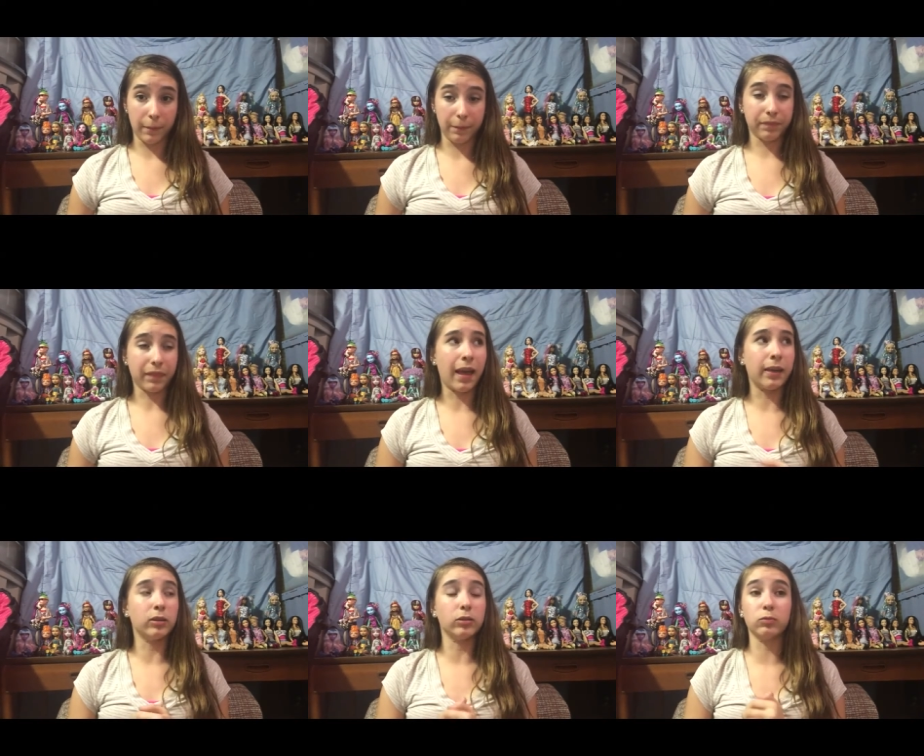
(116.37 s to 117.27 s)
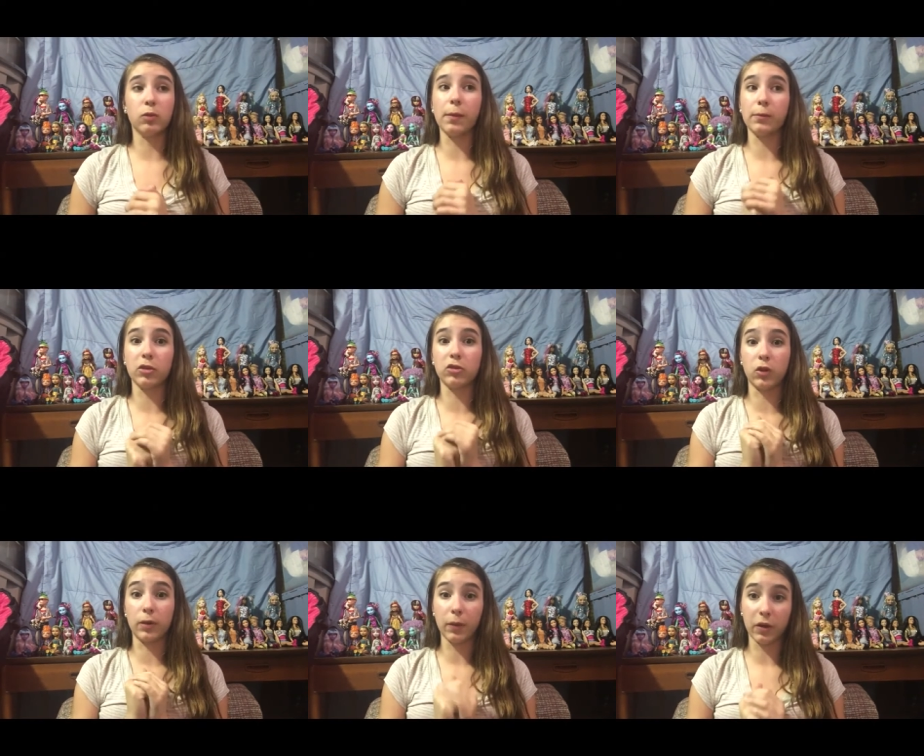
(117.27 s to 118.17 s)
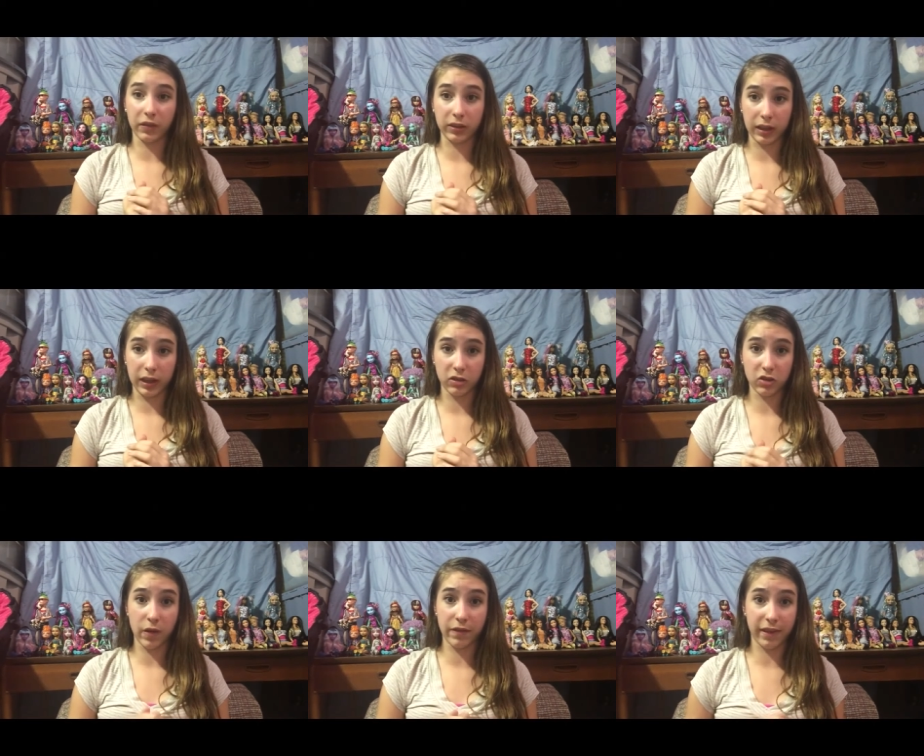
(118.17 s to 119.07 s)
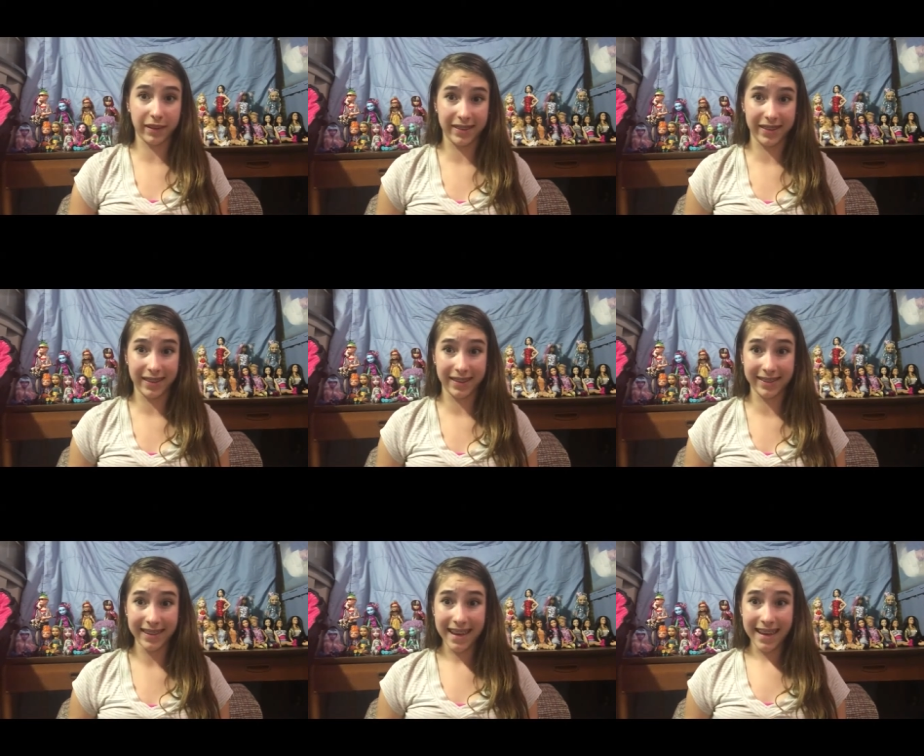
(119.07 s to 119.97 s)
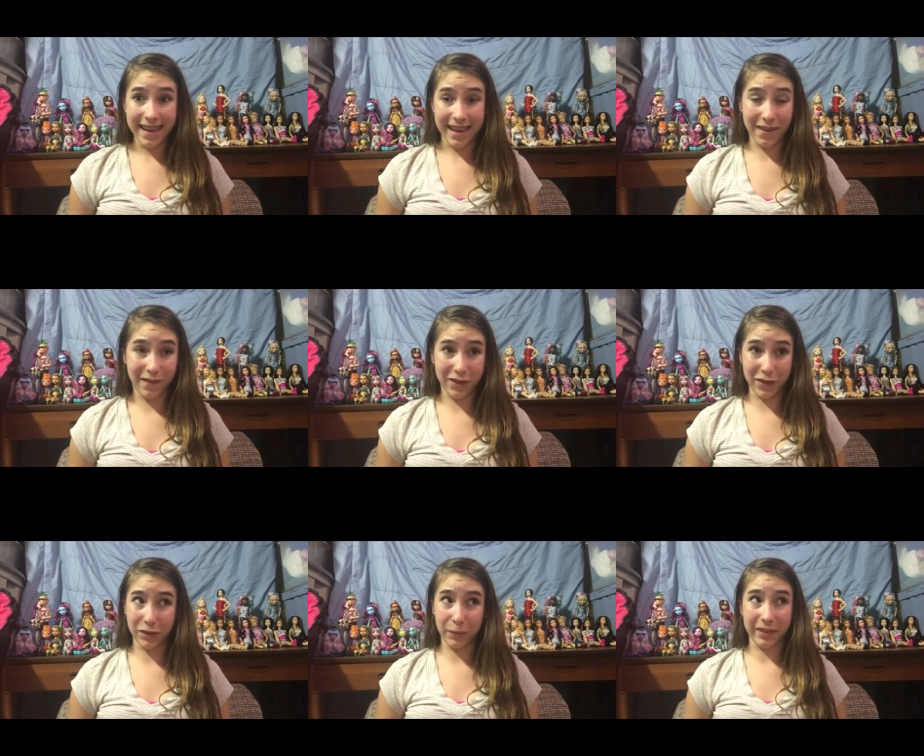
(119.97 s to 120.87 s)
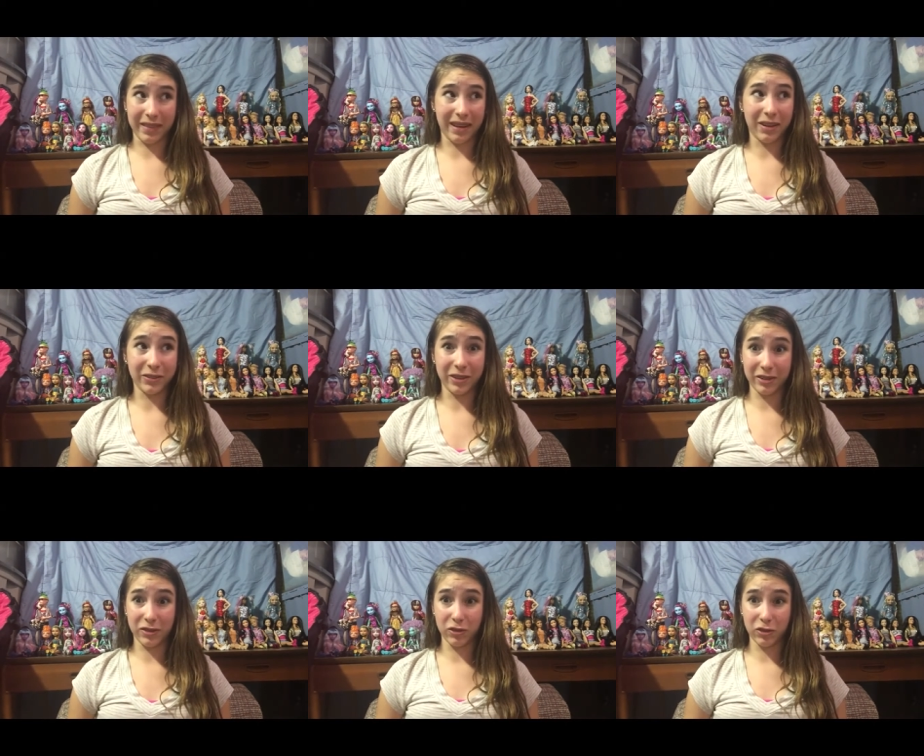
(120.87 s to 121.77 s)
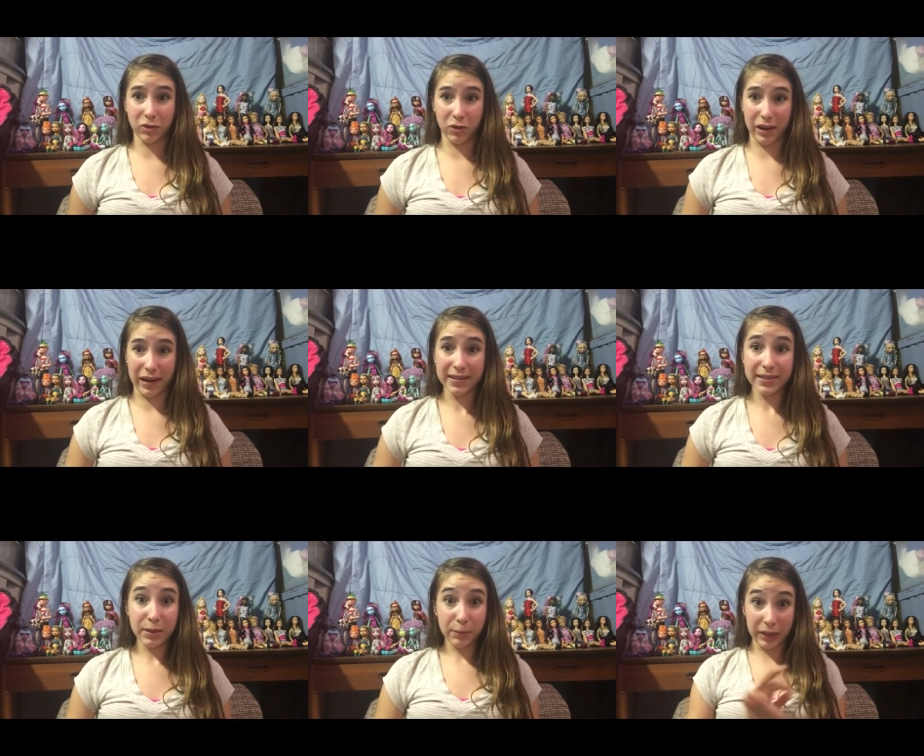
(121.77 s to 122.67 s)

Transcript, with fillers: Um, I don't remember the story perfectly, so if they see this, if there's something that contradicts the true story,